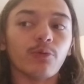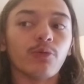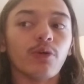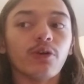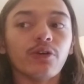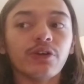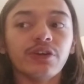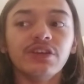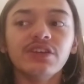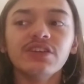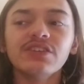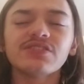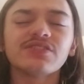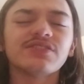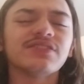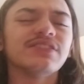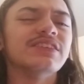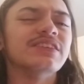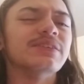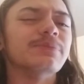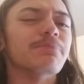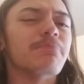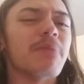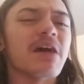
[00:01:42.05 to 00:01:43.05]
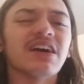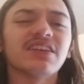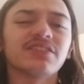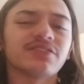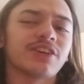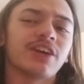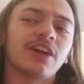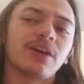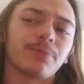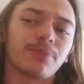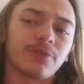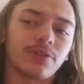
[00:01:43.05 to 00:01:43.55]
Well, he is the best
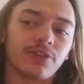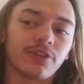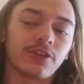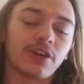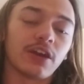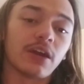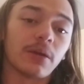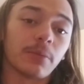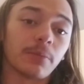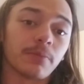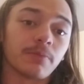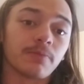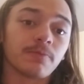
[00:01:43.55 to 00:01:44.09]
camper in the game,